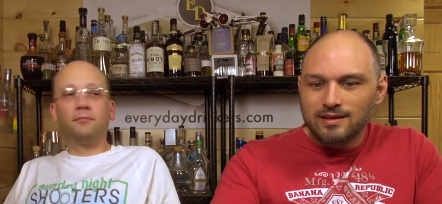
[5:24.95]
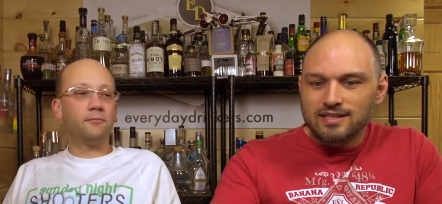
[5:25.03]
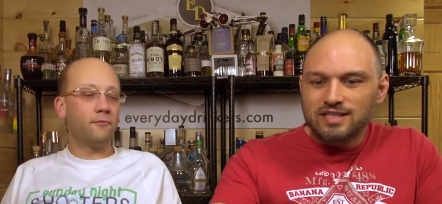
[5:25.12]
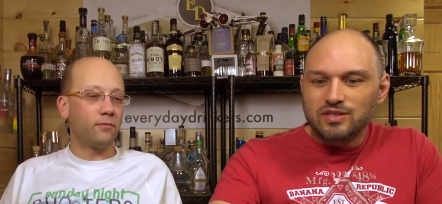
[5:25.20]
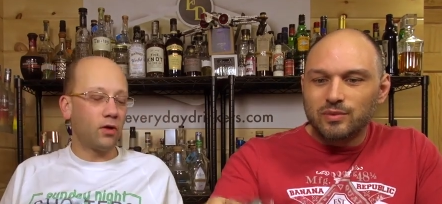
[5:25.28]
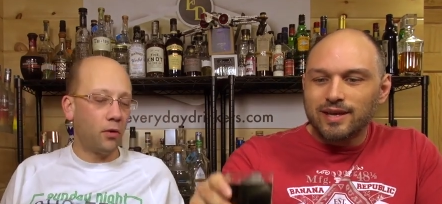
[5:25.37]

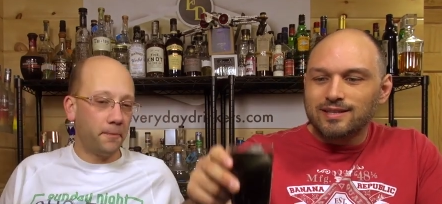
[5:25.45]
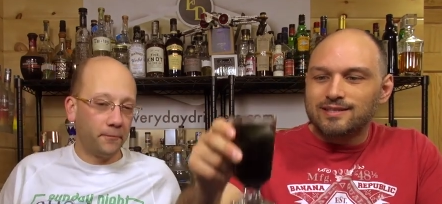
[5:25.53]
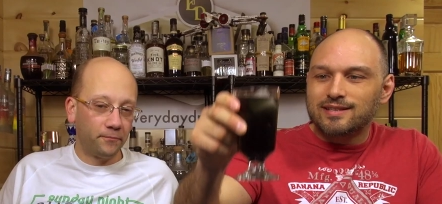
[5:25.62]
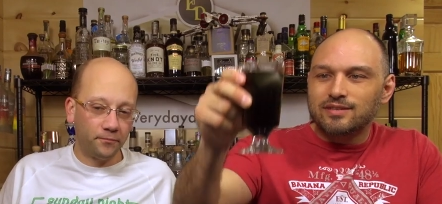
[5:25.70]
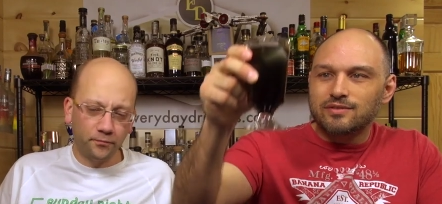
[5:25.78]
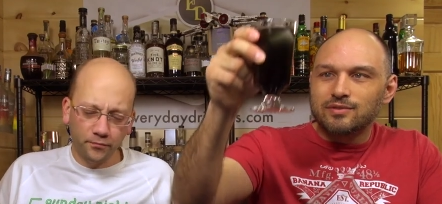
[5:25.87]
Speaker 1: Sweet
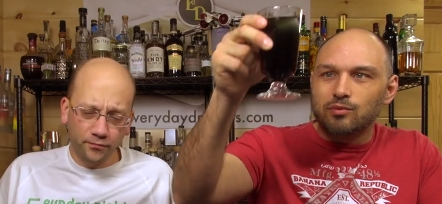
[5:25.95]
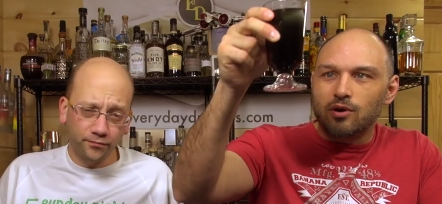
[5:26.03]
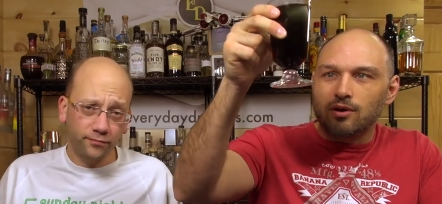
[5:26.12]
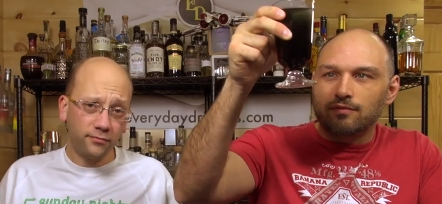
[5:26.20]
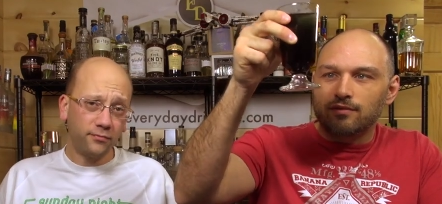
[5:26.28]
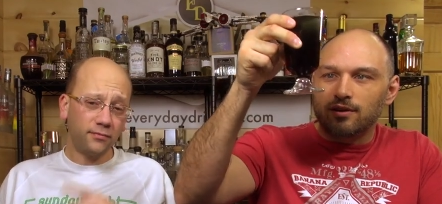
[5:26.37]
citrus
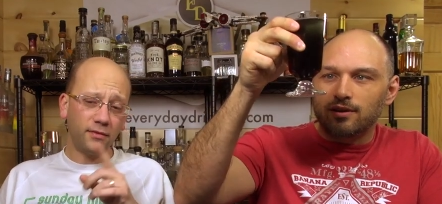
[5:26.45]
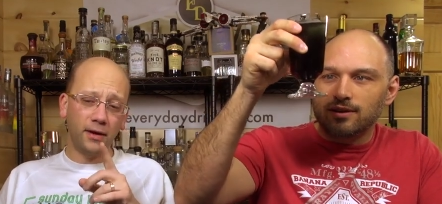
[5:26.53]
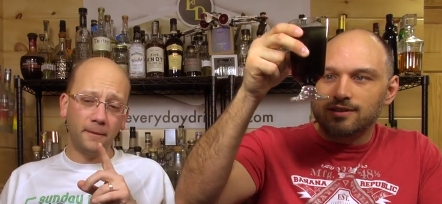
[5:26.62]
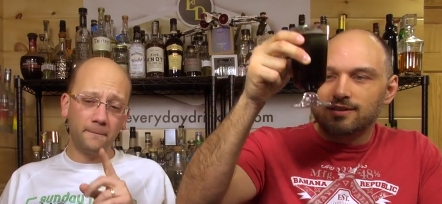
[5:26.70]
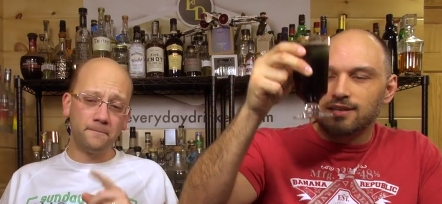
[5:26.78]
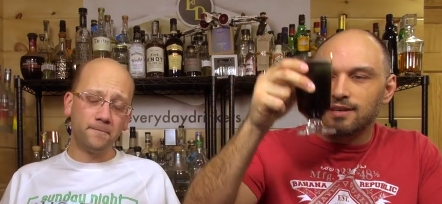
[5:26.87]
waterfall. Let's
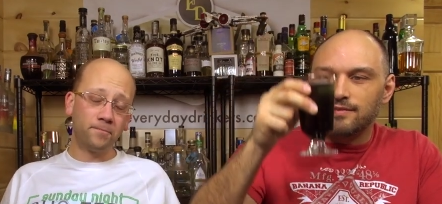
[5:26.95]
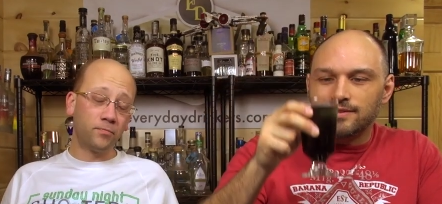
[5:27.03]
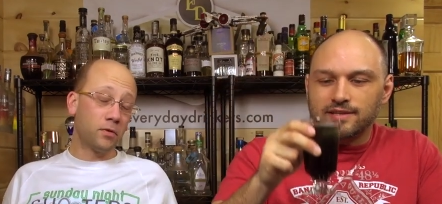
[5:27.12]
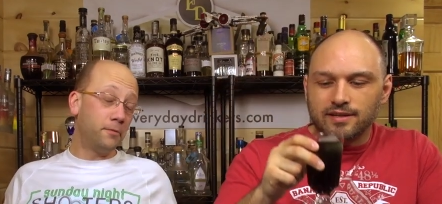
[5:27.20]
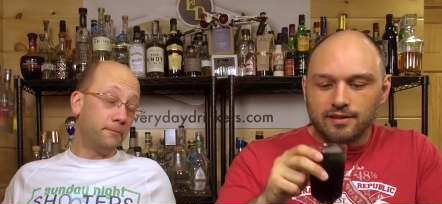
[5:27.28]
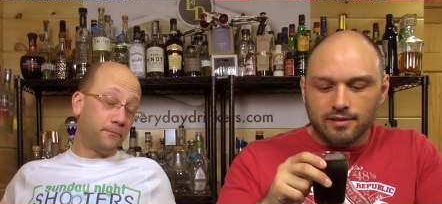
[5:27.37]
see if it's
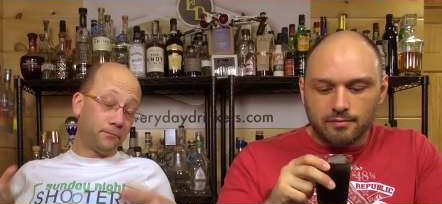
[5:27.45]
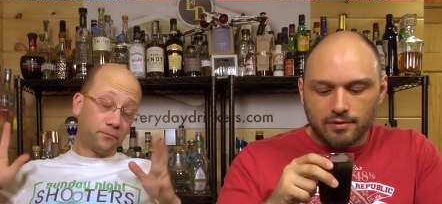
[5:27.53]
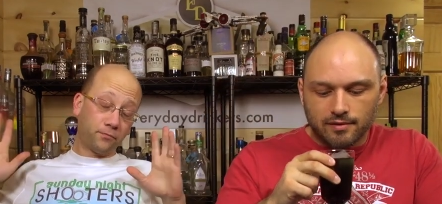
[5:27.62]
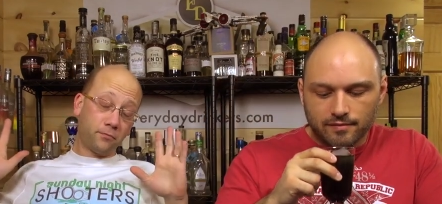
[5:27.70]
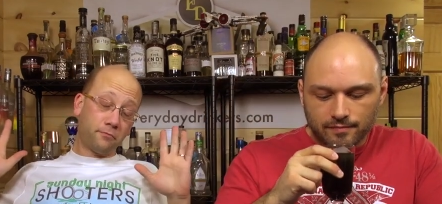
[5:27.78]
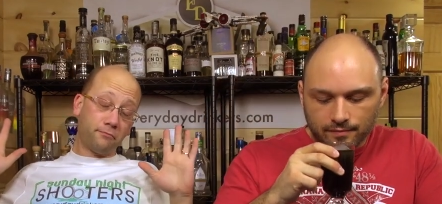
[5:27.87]
any of the
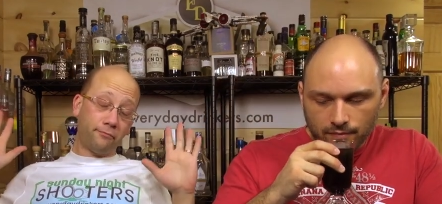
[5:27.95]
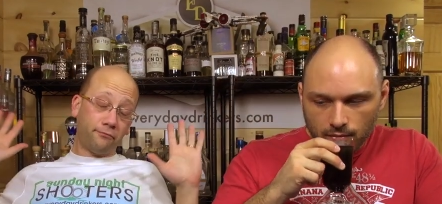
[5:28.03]
above.